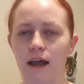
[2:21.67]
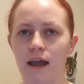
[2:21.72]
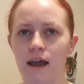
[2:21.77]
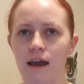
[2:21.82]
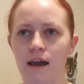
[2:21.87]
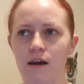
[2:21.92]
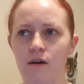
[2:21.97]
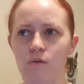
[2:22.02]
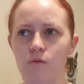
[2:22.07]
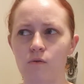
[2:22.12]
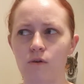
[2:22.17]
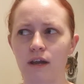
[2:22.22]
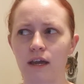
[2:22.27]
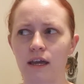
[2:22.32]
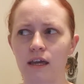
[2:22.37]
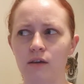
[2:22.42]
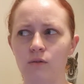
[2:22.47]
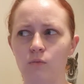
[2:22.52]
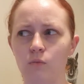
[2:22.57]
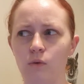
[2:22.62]
how
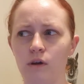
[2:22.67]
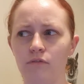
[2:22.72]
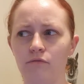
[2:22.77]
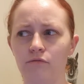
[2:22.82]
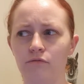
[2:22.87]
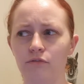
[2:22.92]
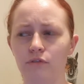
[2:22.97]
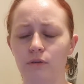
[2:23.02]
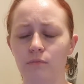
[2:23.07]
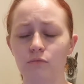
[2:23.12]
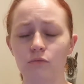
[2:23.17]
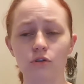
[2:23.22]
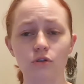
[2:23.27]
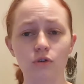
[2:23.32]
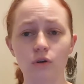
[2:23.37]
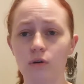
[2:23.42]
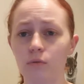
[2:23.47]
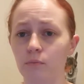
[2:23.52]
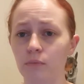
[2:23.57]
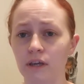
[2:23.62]
Kate went from
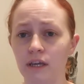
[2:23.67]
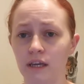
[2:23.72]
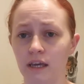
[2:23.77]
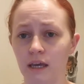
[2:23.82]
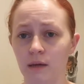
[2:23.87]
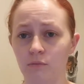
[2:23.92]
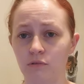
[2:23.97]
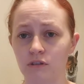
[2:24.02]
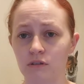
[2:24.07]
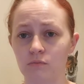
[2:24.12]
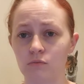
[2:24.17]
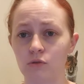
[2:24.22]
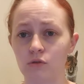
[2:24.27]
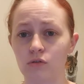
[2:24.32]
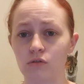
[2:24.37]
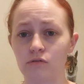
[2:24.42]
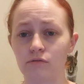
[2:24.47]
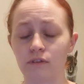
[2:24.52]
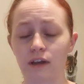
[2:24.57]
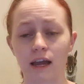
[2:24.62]
not being able to move